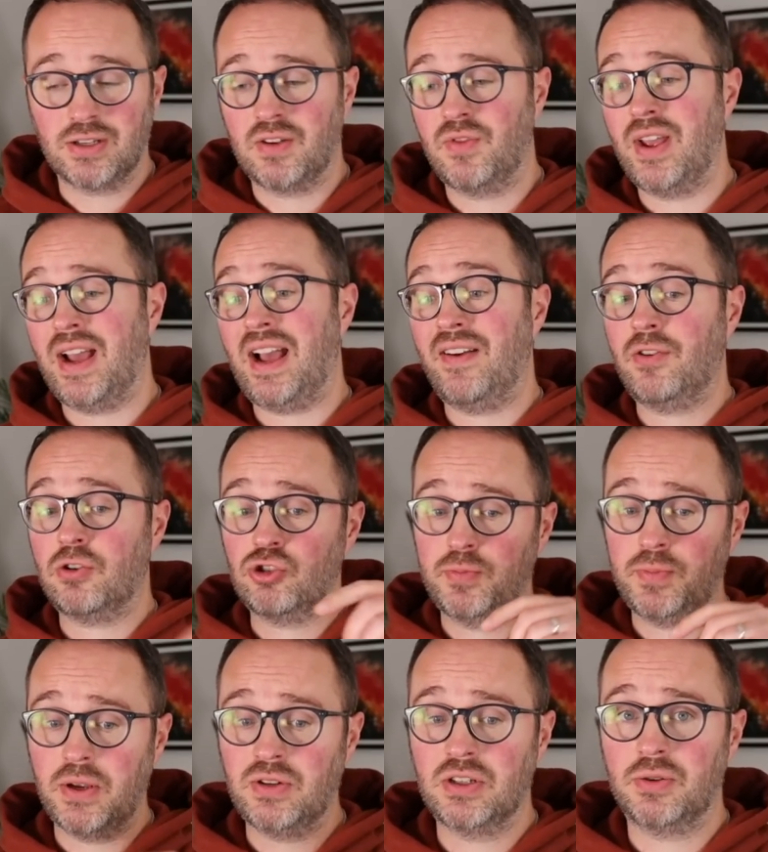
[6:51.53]
So if you have
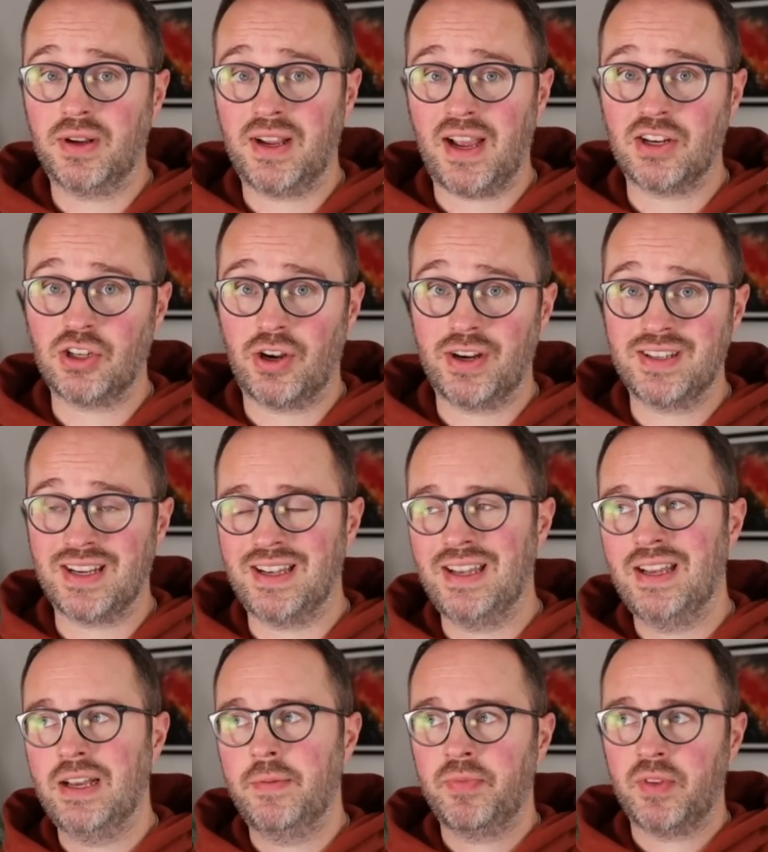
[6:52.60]
contributed to a cash ISA
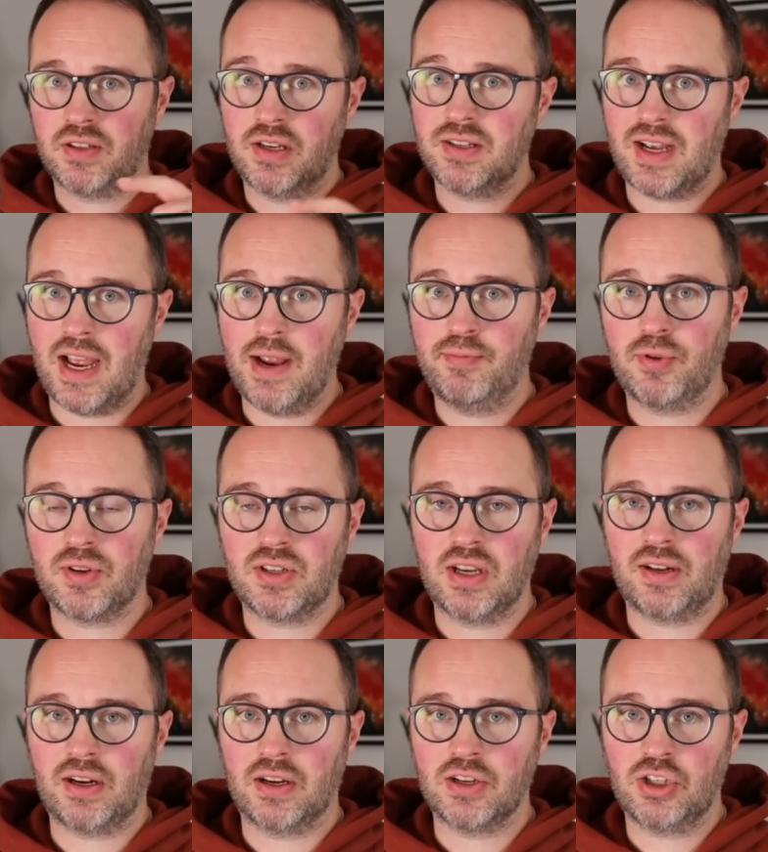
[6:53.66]
since April the
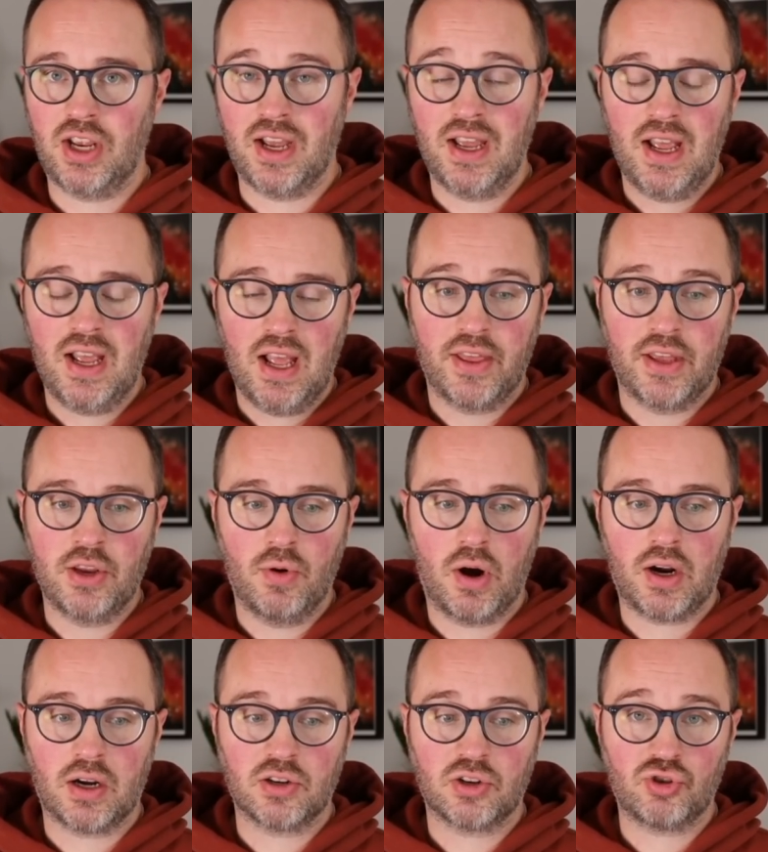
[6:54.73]
6th last year, then you are
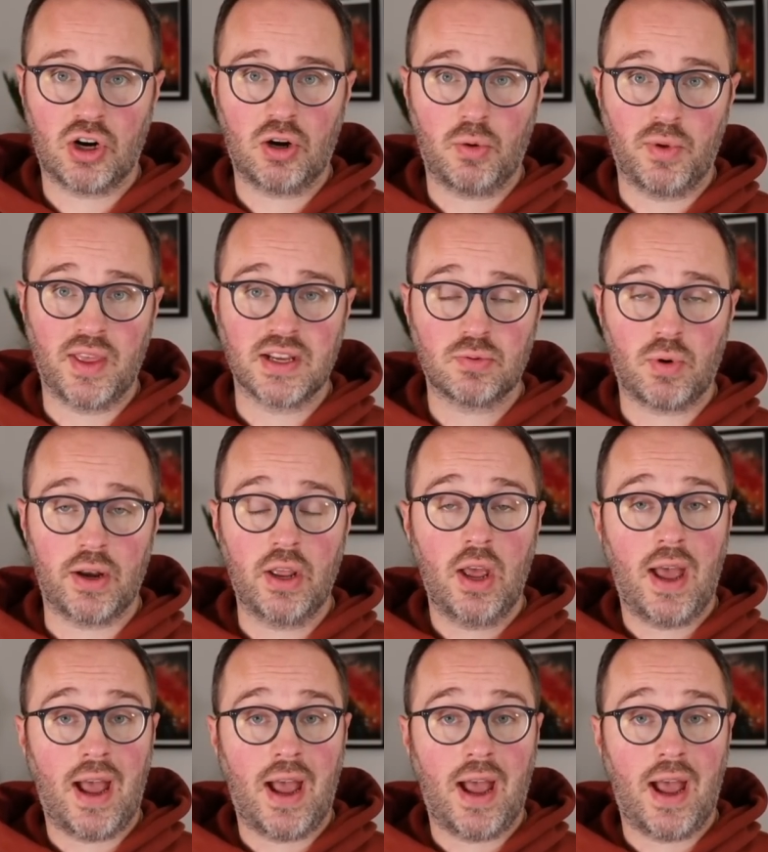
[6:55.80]
going to struggle with this one.